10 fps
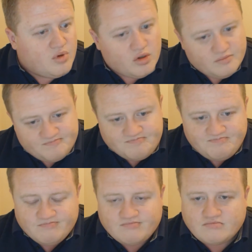But
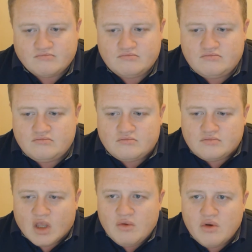
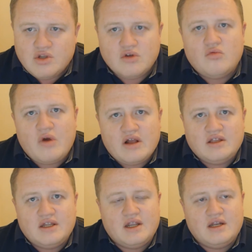we were doing
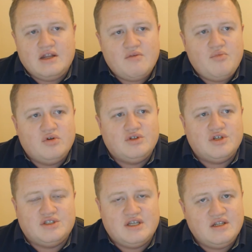well, and Liverpool
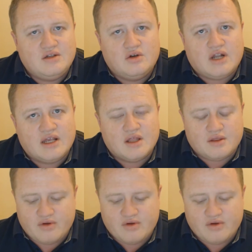just didn't look like they